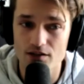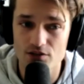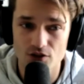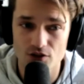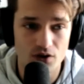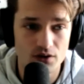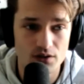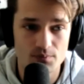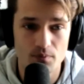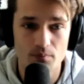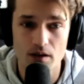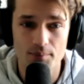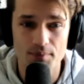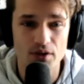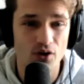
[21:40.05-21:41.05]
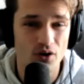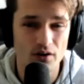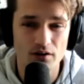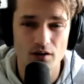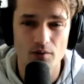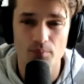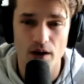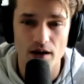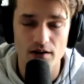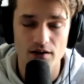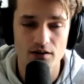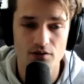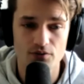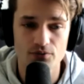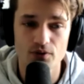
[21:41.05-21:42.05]
songs, but maybe aren't
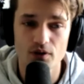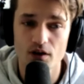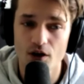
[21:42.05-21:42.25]
competitive